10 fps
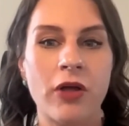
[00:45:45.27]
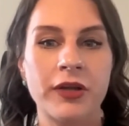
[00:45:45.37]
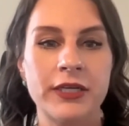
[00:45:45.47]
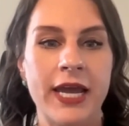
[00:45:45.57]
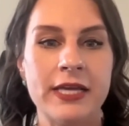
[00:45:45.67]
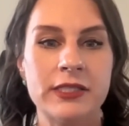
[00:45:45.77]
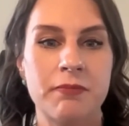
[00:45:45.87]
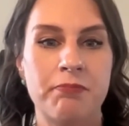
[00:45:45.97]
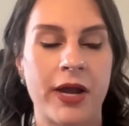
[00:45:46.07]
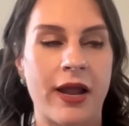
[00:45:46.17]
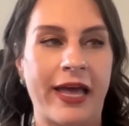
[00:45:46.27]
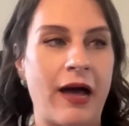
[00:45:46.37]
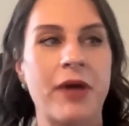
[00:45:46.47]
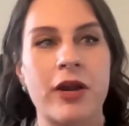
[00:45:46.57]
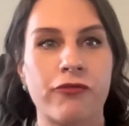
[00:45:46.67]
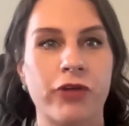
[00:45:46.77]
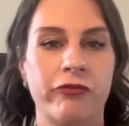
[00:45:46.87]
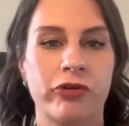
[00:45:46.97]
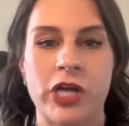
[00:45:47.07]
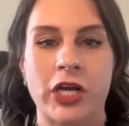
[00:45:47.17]
calling days, but I'm not
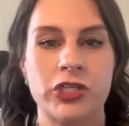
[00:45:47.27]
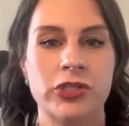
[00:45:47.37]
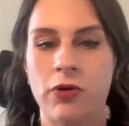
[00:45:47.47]
afraid of rejection.